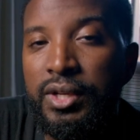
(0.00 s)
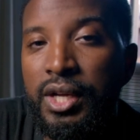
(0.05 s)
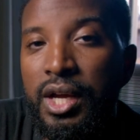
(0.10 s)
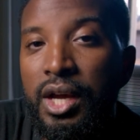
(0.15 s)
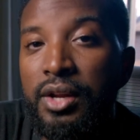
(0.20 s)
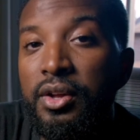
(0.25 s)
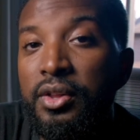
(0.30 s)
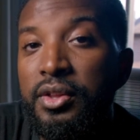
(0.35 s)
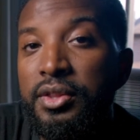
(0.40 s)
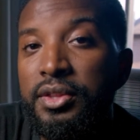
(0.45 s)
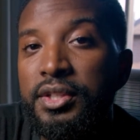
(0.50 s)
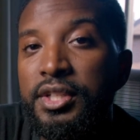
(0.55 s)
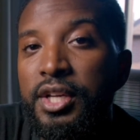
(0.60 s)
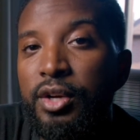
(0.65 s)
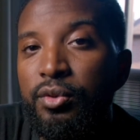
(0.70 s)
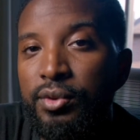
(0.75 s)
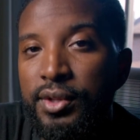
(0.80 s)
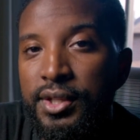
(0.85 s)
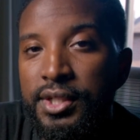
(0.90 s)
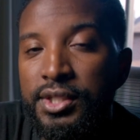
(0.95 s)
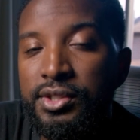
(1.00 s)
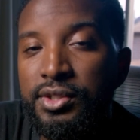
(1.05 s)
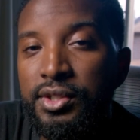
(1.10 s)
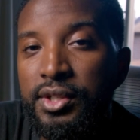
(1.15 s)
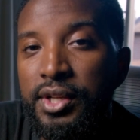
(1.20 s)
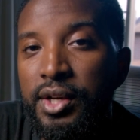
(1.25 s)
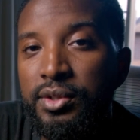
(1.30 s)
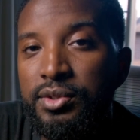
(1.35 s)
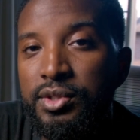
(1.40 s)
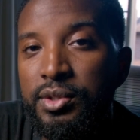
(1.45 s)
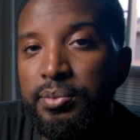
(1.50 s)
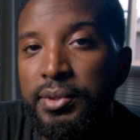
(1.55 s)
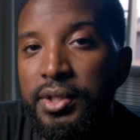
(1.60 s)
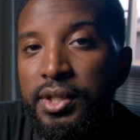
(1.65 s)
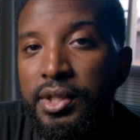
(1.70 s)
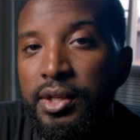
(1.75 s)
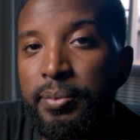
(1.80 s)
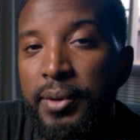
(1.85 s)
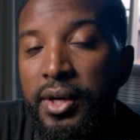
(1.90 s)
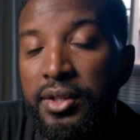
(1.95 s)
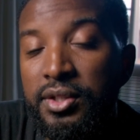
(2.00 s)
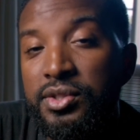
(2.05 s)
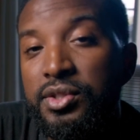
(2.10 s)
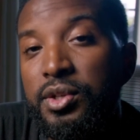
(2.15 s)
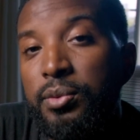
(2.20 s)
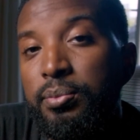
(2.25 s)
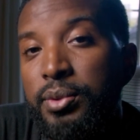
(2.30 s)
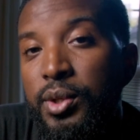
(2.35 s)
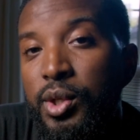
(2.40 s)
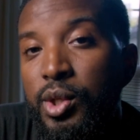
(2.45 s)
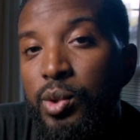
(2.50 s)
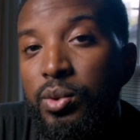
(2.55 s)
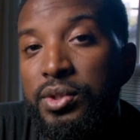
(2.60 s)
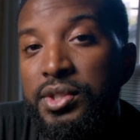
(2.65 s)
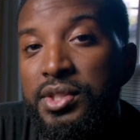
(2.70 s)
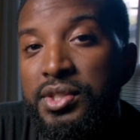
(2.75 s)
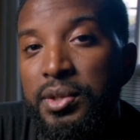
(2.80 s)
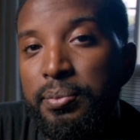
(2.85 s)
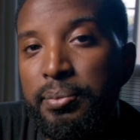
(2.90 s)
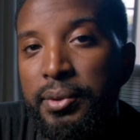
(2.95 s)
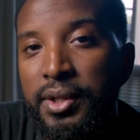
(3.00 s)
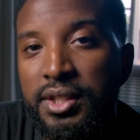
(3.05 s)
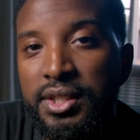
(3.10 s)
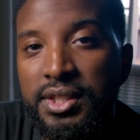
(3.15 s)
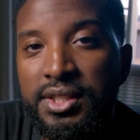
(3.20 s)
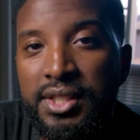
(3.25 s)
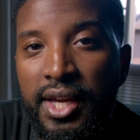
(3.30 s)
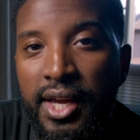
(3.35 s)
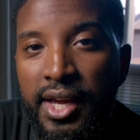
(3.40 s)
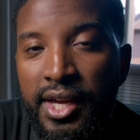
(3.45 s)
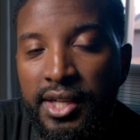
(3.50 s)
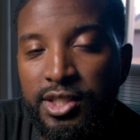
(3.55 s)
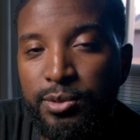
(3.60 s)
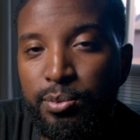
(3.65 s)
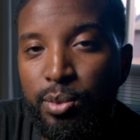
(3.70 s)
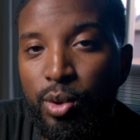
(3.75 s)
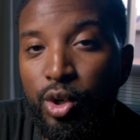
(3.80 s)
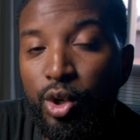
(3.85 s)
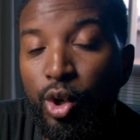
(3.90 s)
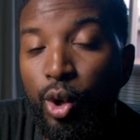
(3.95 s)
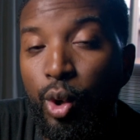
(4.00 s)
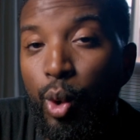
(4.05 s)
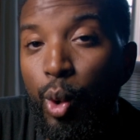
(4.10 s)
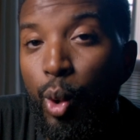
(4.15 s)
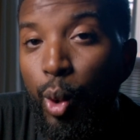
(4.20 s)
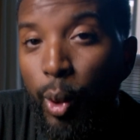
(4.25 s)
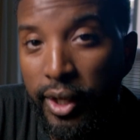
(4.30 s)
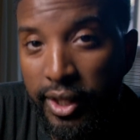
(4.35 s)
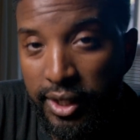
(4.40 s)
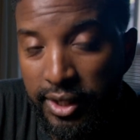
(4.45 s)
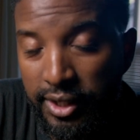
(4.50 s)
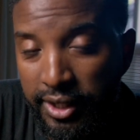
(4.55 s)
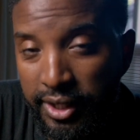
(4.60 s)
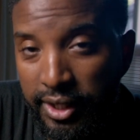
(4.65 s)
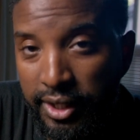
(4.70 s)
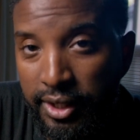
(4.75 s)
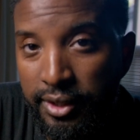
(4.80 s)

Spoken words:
Another thing that really stood out to me about this computer was its ability to export quickly.